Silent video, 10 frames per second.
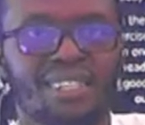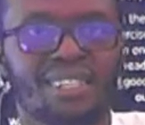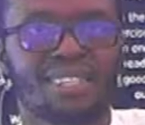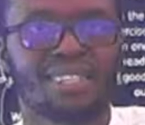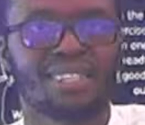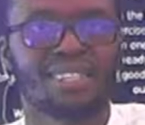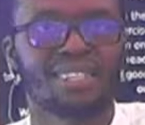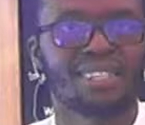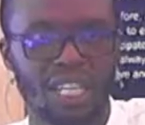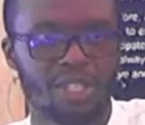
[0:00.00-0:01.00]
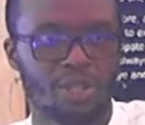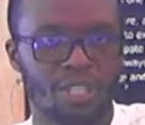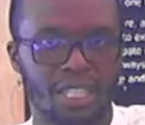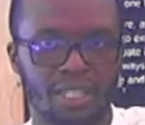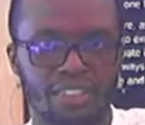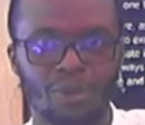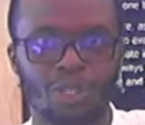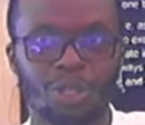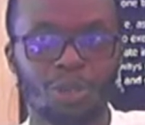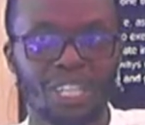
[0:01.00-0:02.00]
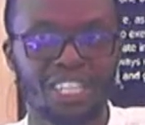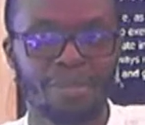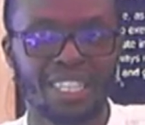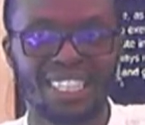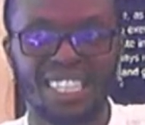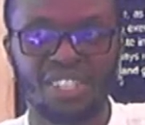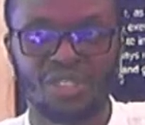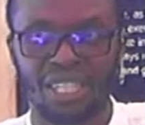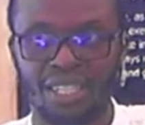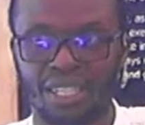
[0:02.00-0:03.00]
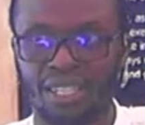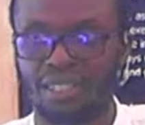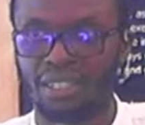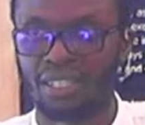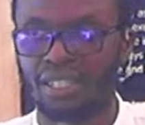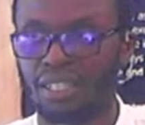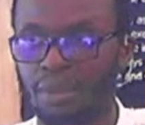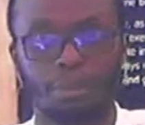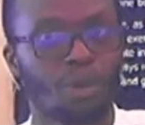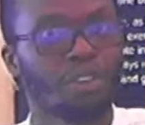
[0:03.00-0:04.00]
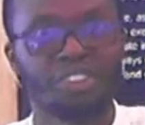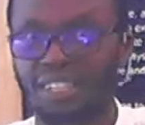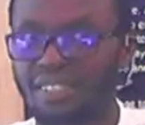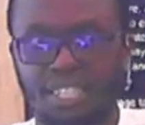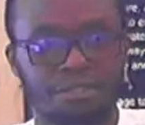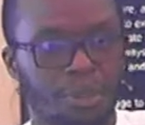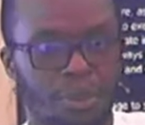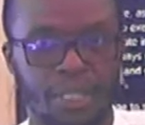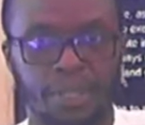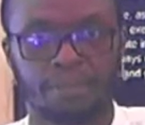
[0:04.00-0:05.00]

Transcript: as the worthwhile toil? Then what should we expect in Israel? Brothels everywhere.